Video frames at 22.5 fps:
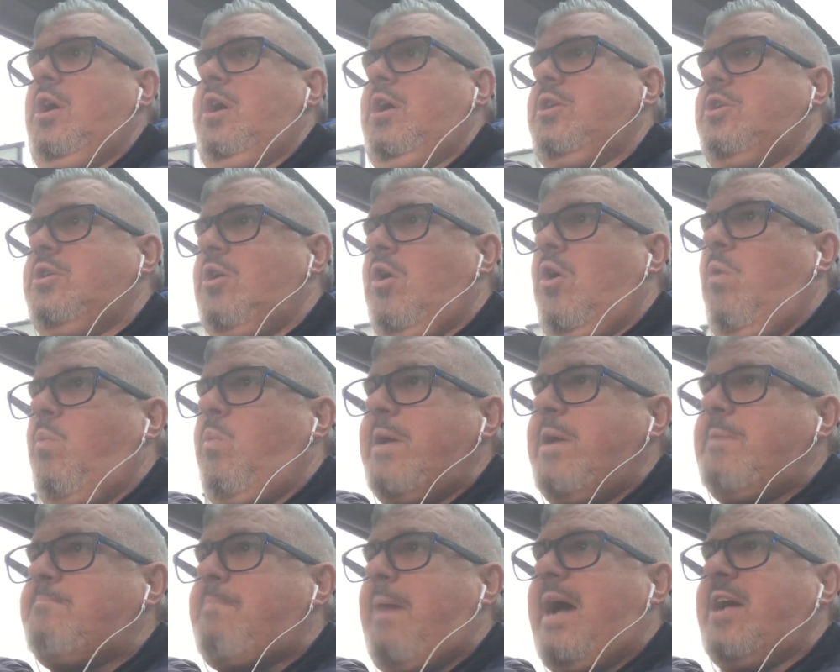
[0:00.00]

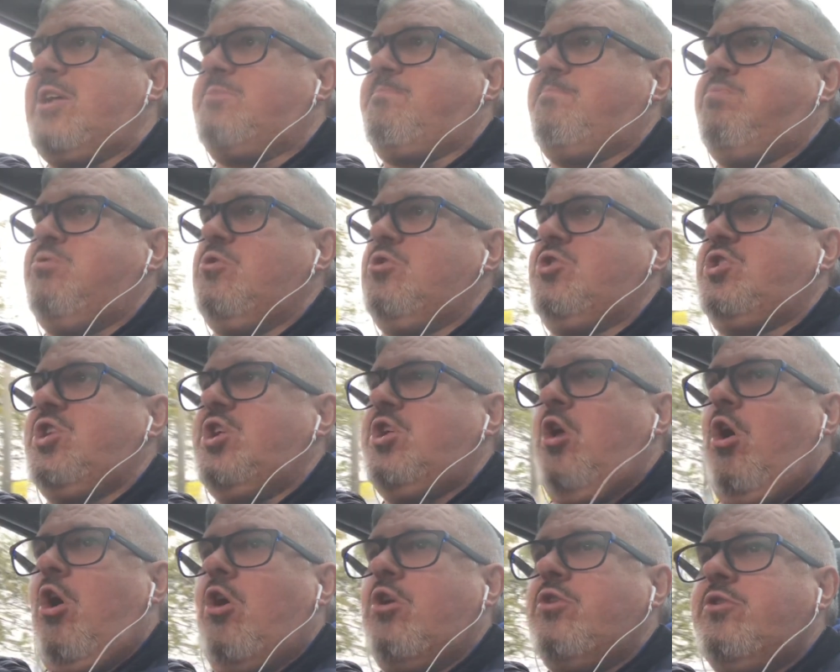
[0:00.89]
wing backs
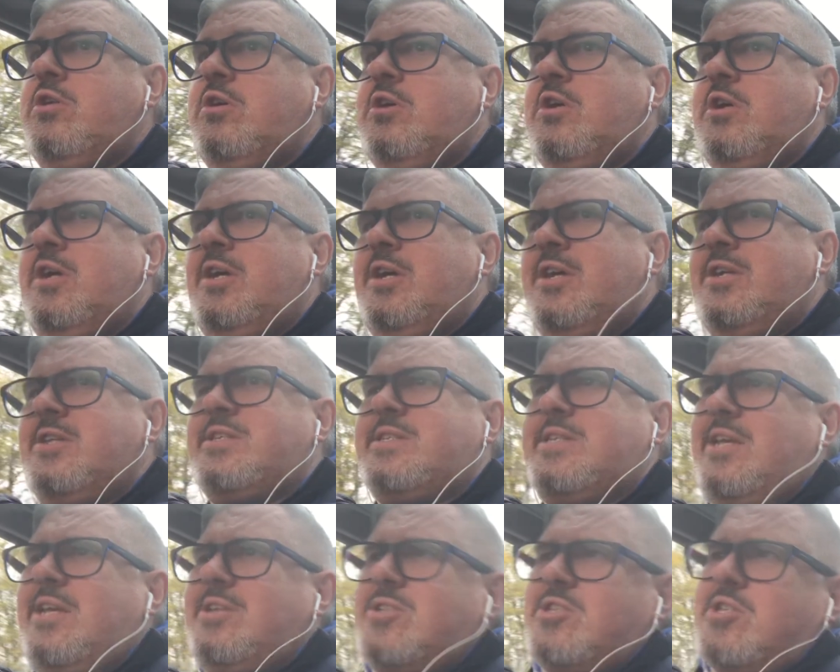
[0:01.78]
pushing on,
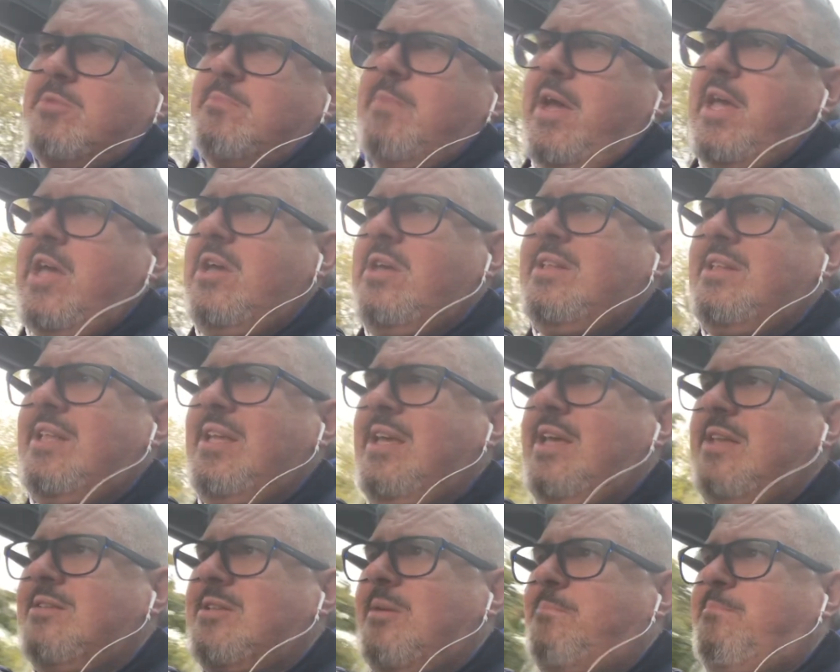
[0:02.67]
says to me
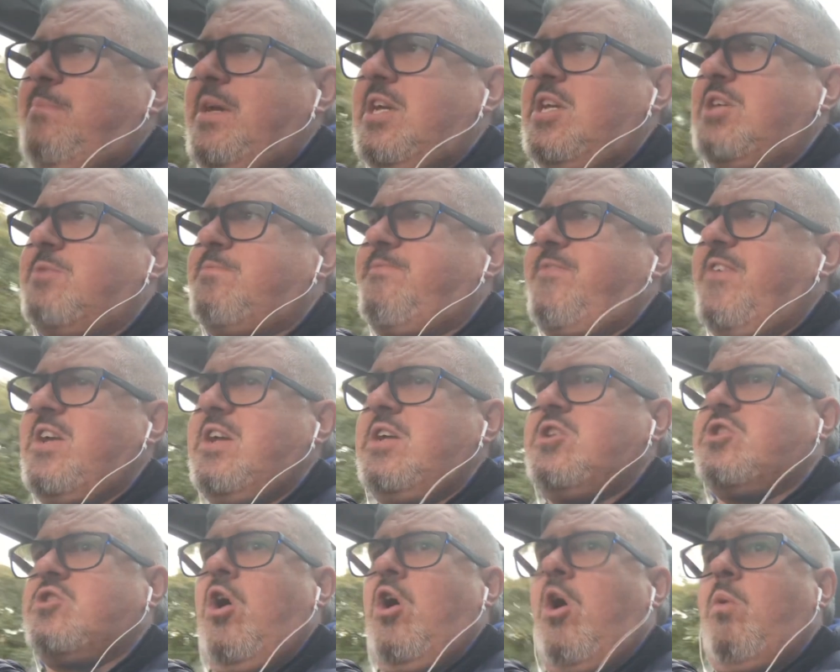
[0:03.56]
the biggest thing
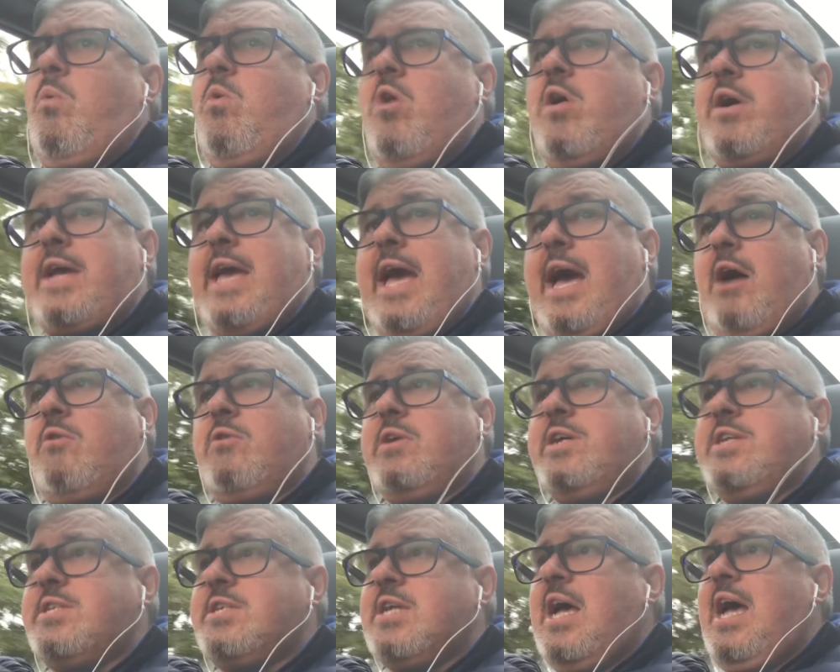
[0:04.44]
he's got to work out
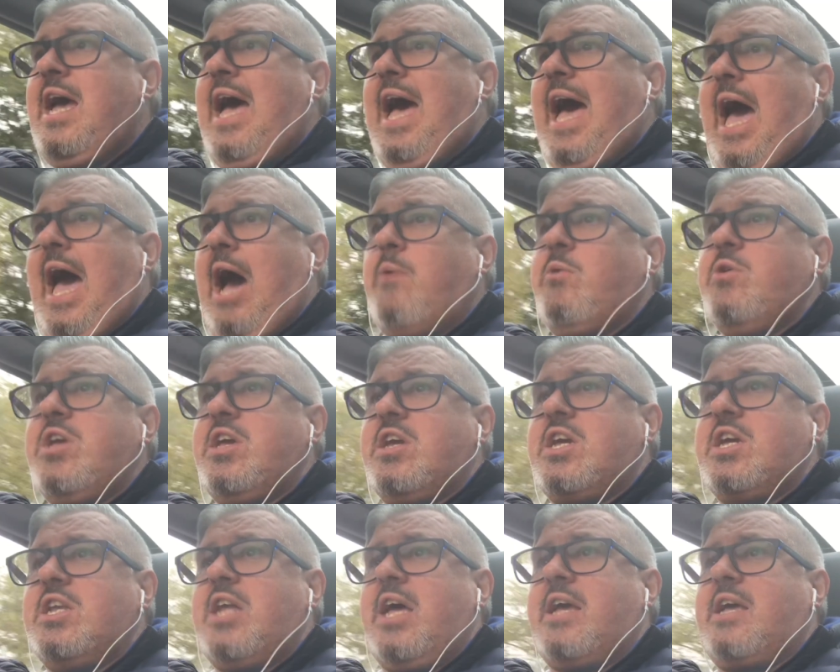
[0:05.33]
is how are you
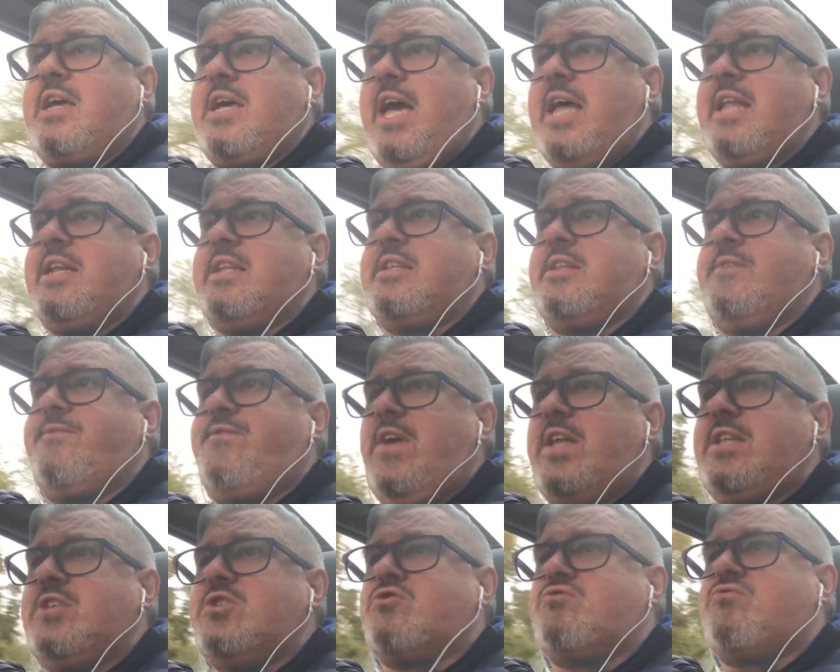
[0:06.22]
going to get the
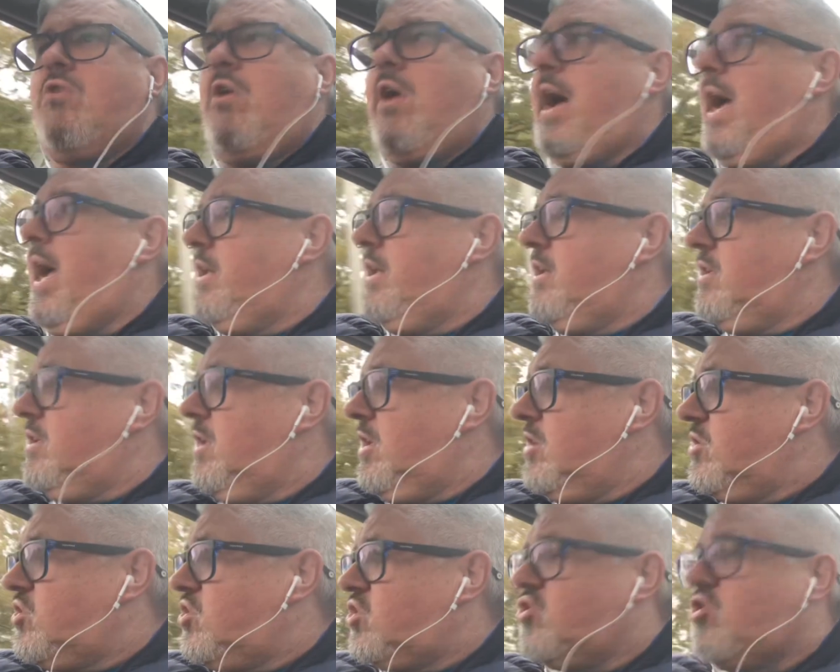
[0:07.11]
defence right
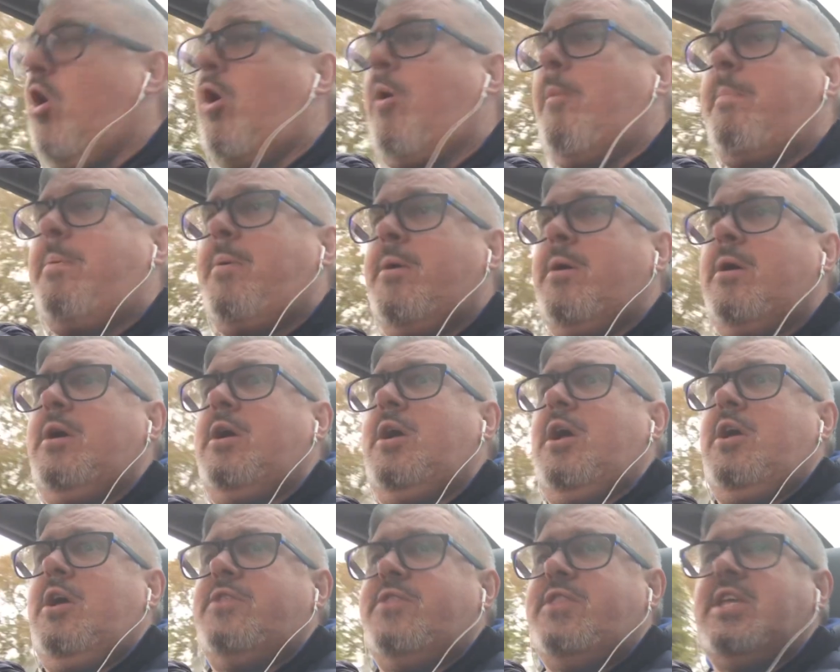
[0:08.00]
and stop
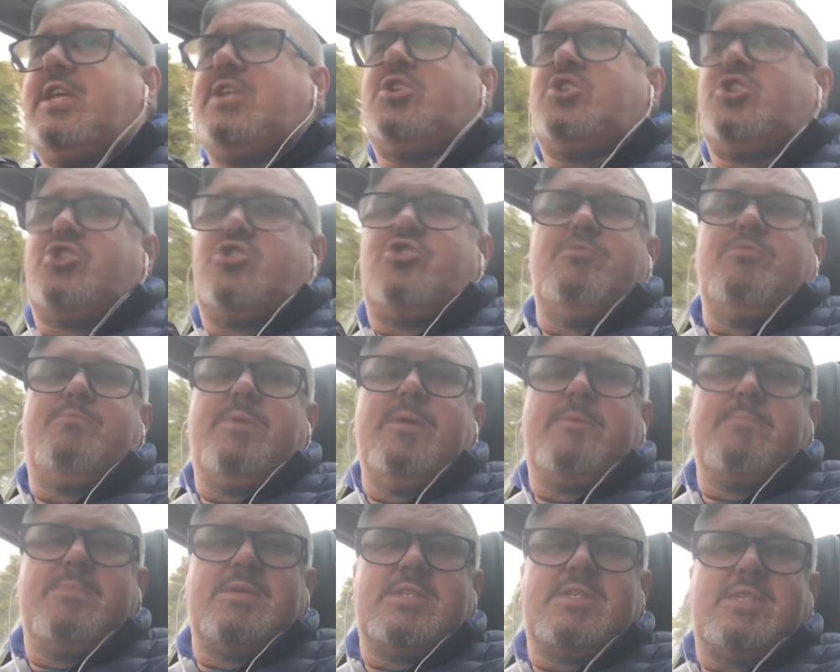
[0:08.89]
these
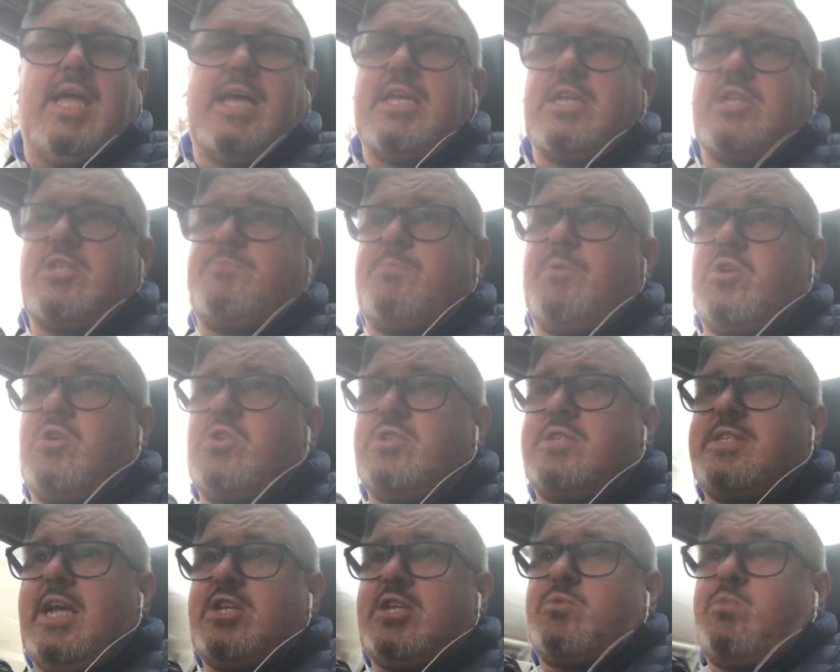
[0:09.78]
stupid mistakes,
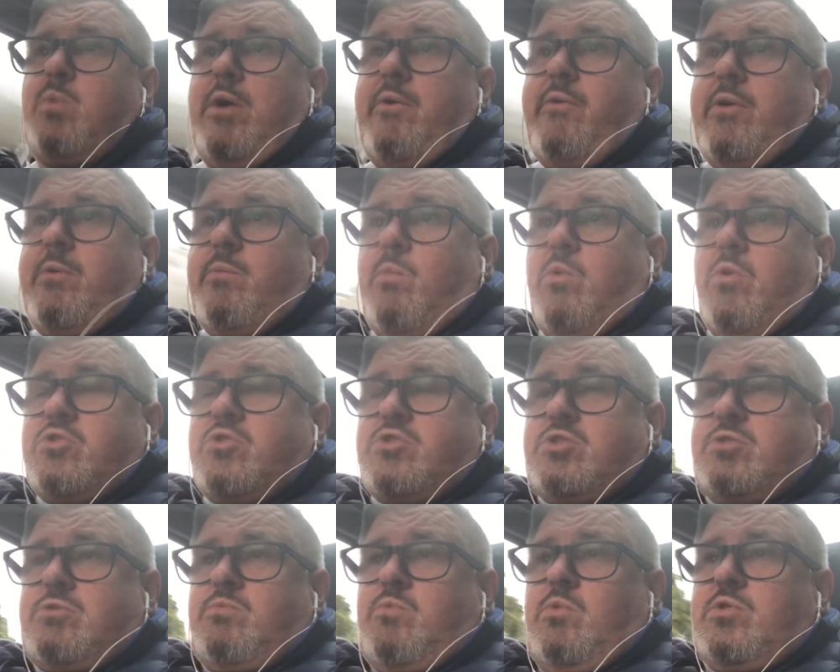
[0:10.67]
because that's where
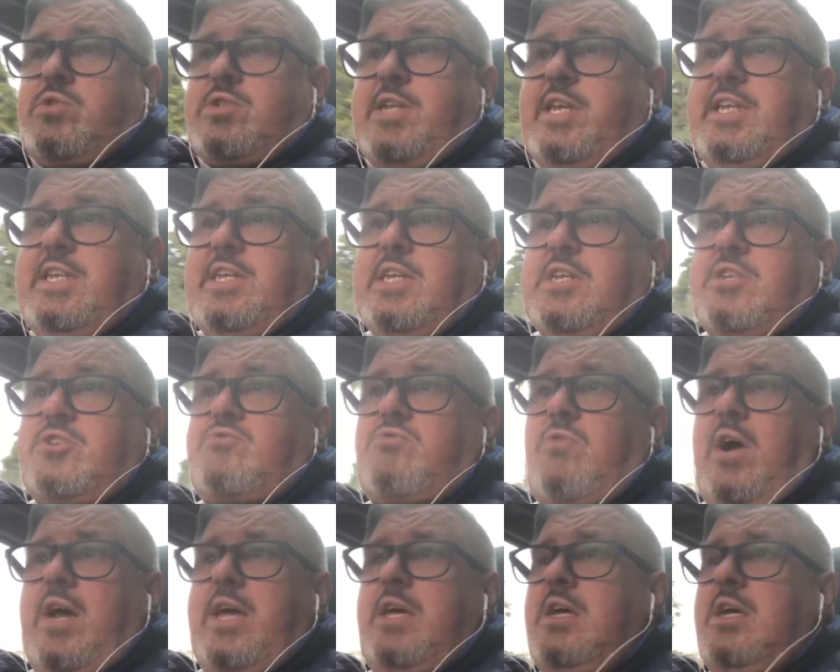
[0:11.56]
what's leading us,
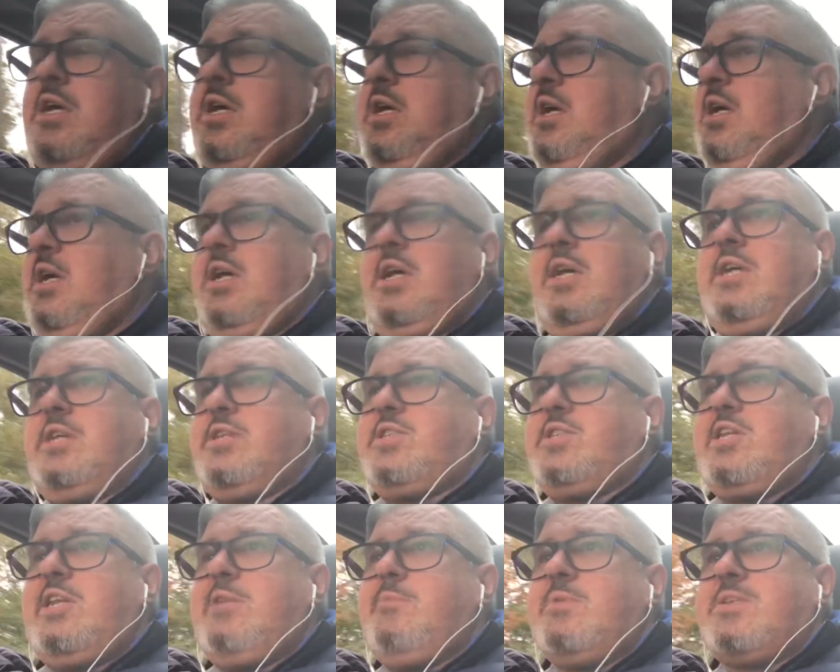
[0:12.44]
right?
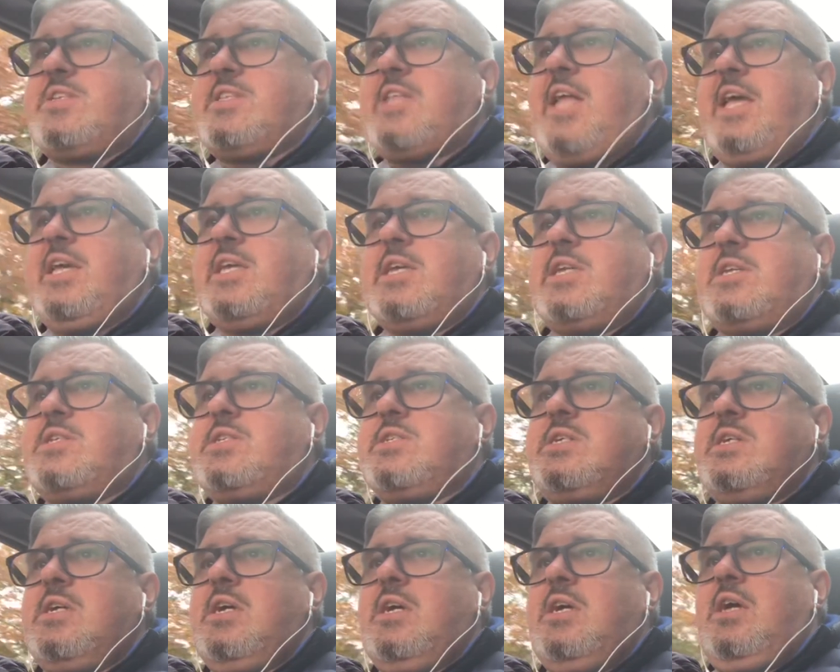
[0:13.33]
Silly
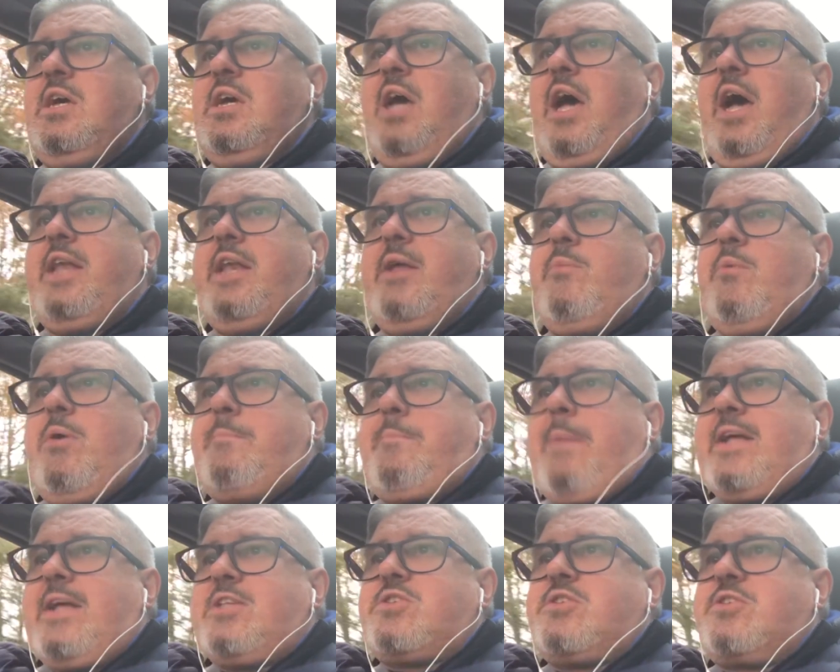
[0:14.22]
mistakes, and then we're
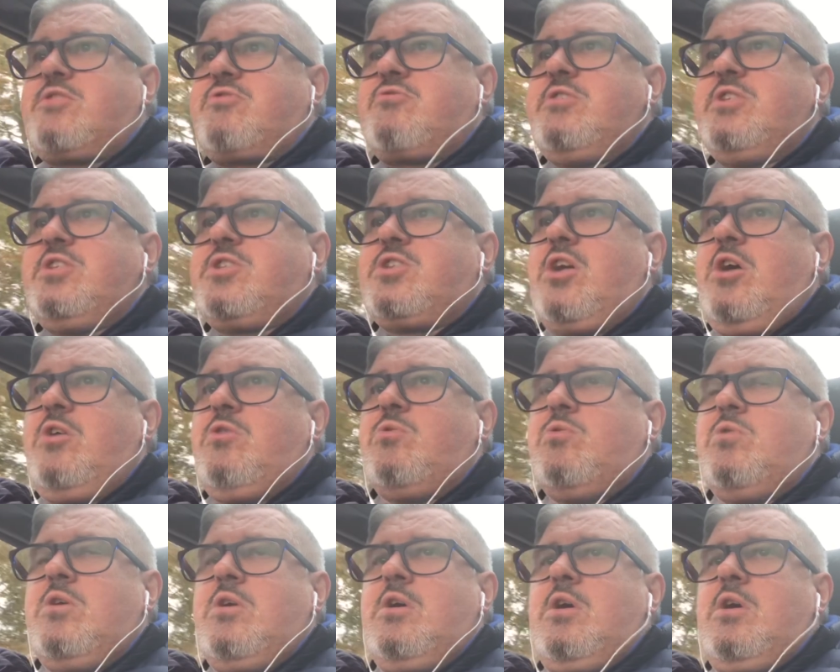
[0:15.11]
back to 3-2.